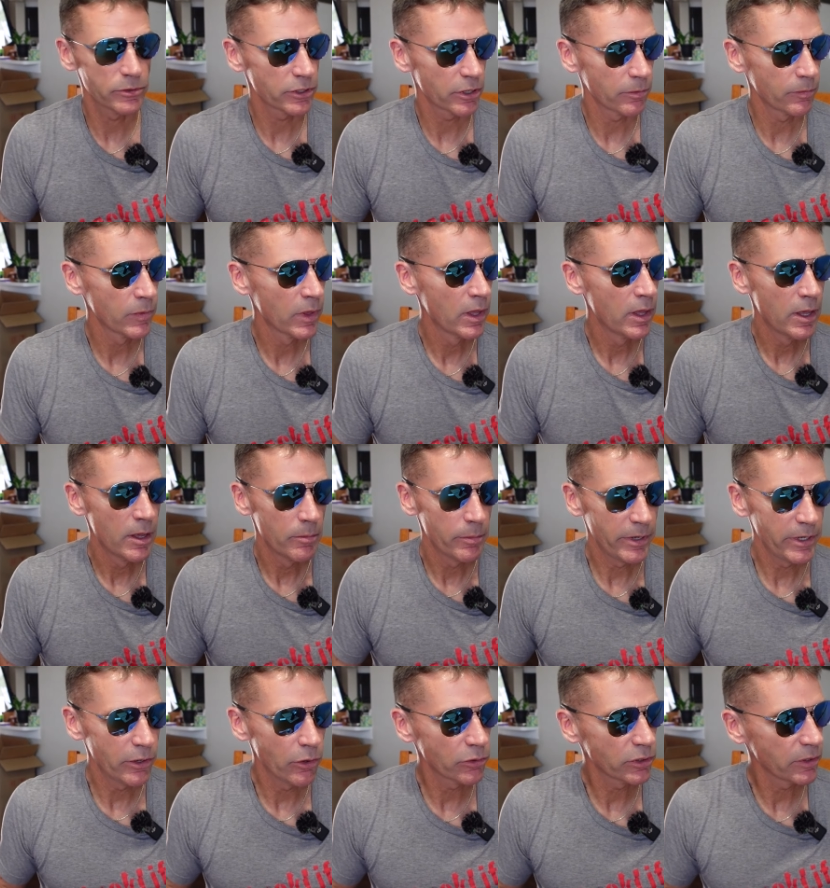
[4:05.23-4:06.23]
So I've
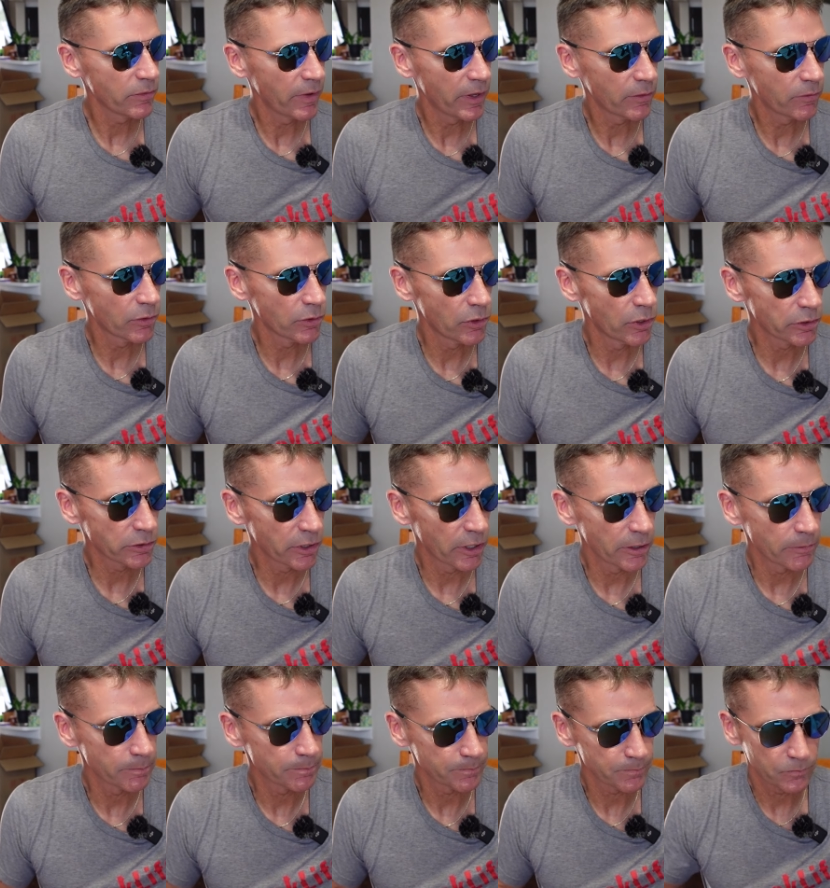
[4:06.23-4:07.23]
been an Oakley fan for a long
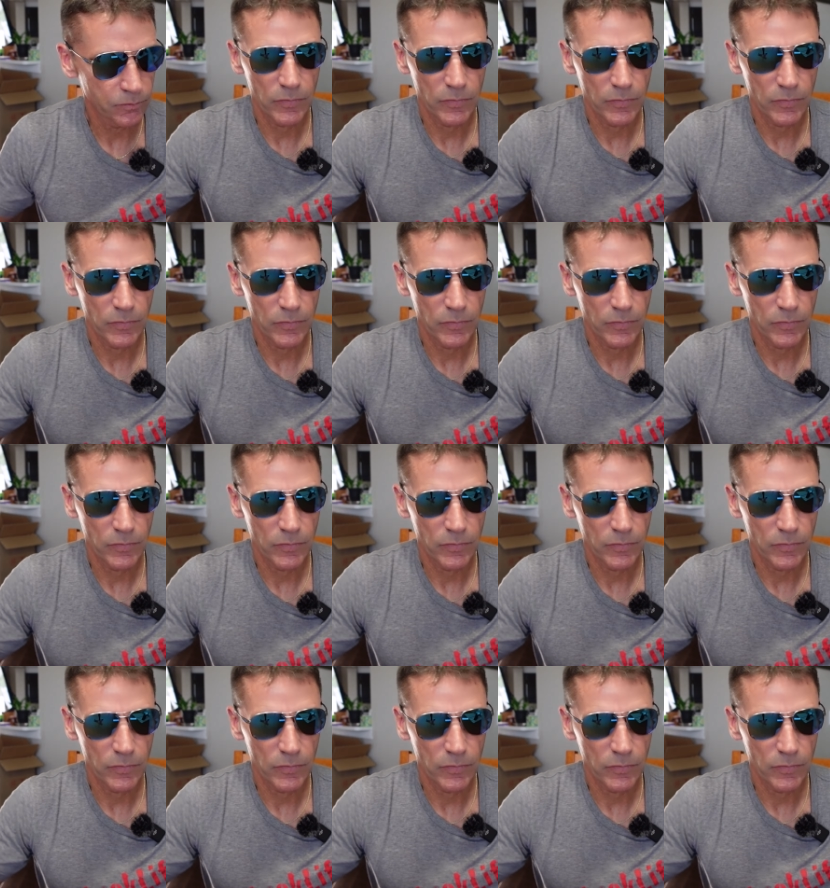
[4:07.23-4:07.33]
time,